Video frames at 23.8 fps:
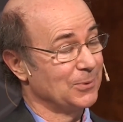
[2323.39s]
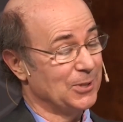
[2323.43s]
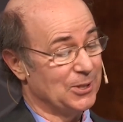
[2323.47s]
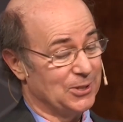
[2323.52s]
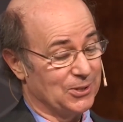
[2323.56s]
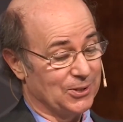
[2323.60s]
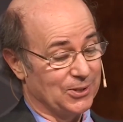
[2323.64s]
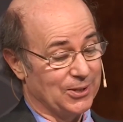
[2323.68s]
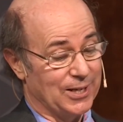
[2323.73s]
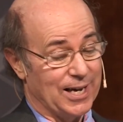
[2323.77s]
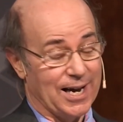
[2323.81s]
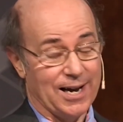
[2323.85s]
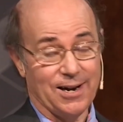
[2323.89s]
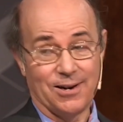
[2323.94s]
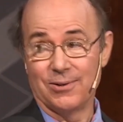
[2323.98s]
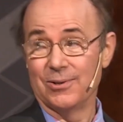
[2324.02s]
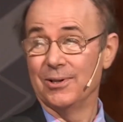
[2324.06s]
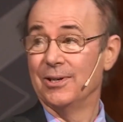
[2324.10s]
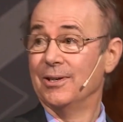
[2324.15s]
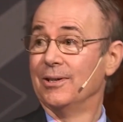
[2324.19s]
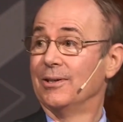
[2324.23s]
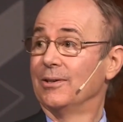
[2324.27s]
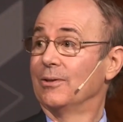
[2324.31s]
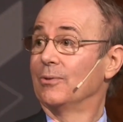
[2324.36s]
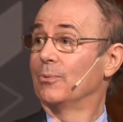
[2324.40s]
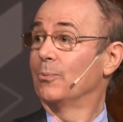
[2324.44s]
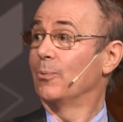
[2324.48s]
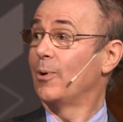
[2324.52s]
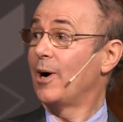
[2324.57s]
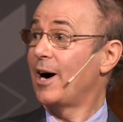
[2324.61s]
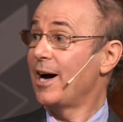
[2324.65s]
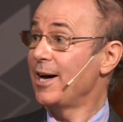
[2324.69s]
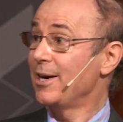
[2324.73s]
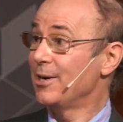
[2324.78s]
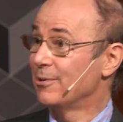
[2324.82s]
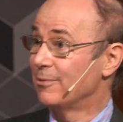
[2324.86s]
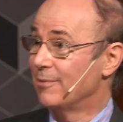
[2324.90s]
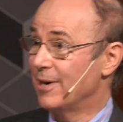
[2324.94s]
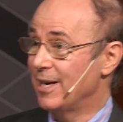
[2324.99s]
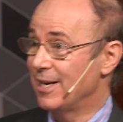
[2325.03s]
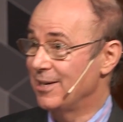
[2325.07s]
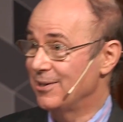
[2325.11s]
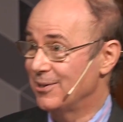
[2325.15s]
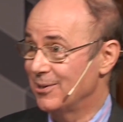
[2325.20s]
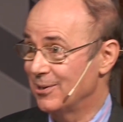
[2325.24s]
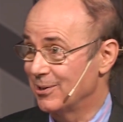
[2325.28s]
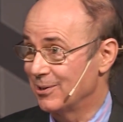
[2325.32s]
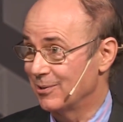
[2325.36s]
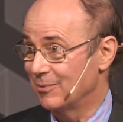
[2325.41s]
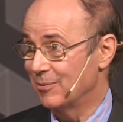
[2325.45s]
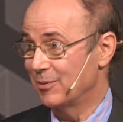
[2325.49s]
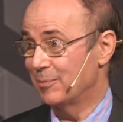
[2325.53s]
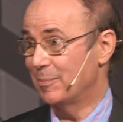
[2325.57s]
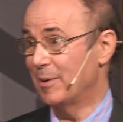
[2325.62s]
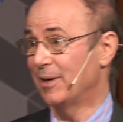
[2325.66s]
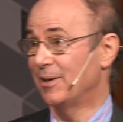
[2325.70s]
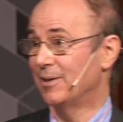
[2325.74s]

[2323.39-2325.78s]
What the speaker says: which allow wider ranges of